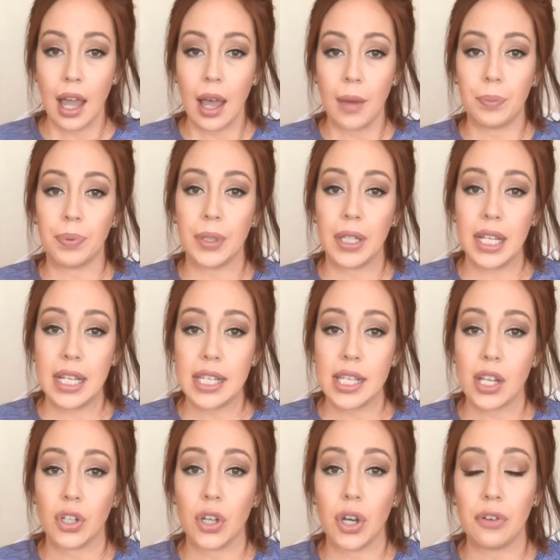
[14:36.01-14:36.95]
Please
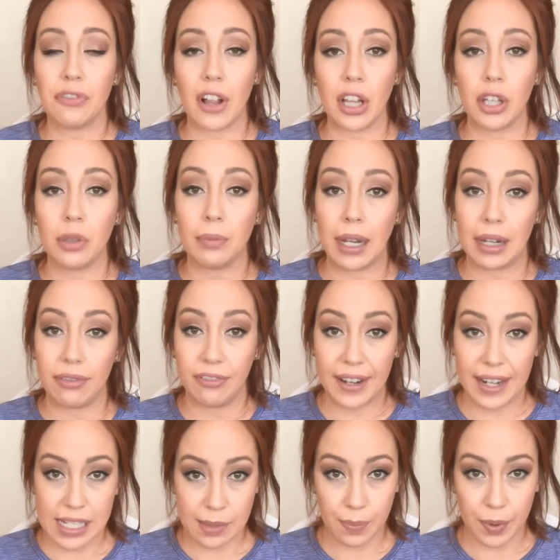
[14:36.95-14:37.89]
go follow my
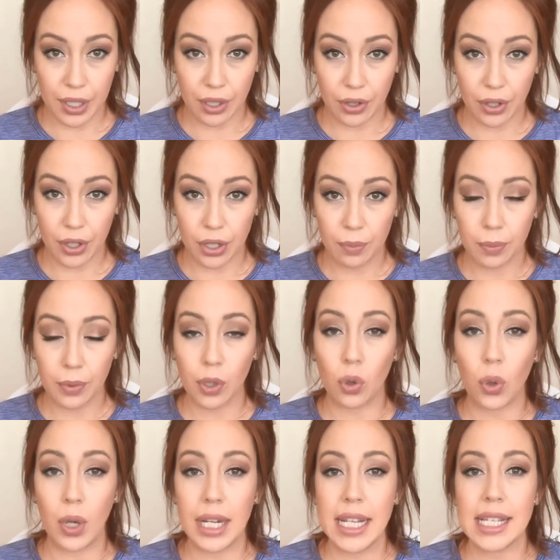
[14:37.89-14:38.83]
Facebook group,
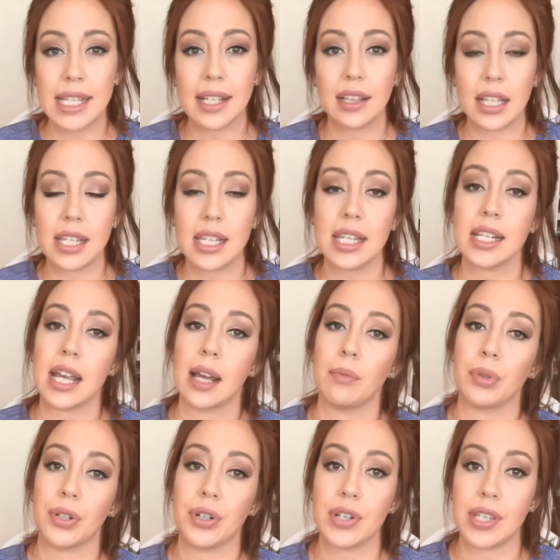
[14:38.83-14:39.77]
Quinny's Glitzy
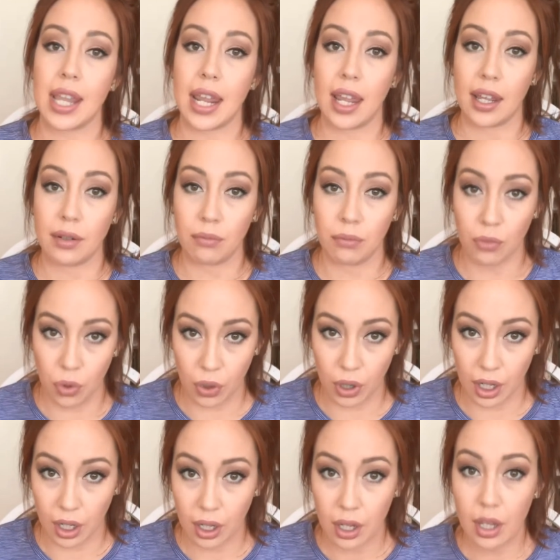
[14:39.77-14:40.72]
Tumblers, and more
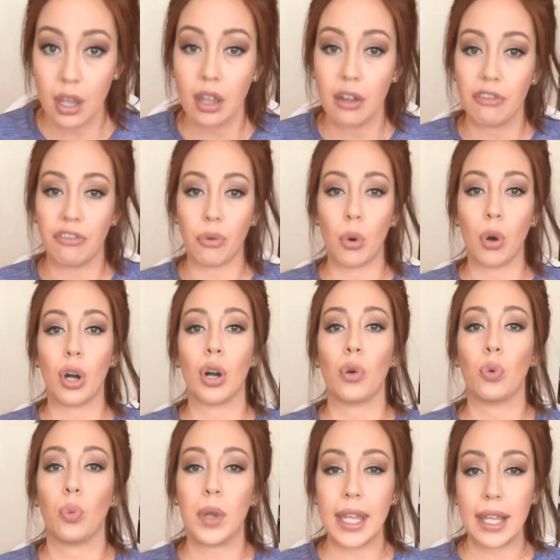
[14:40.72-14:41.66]
for
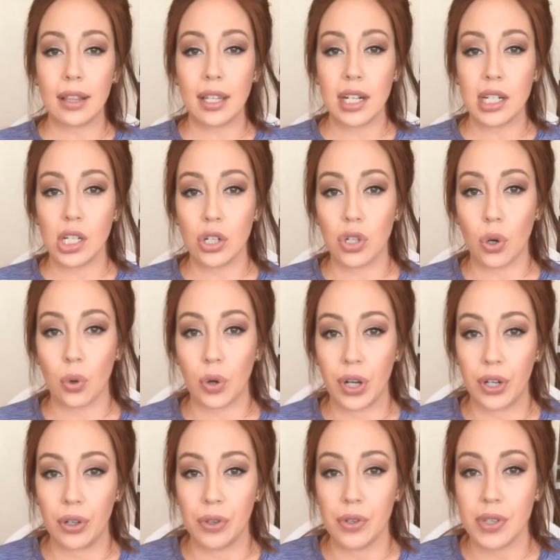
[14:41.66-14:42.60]
weekly
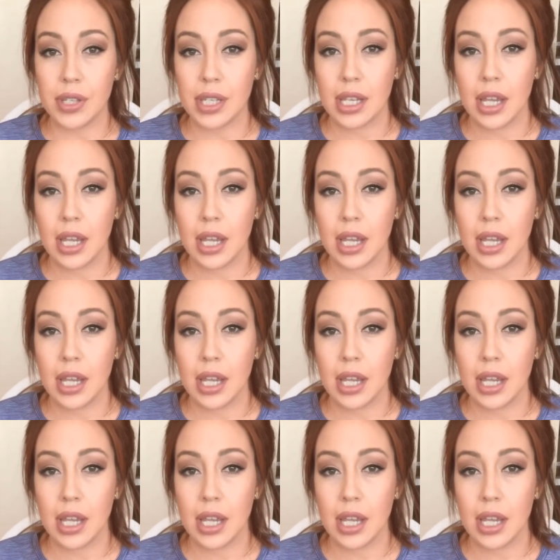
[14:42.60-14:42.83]
tutorials.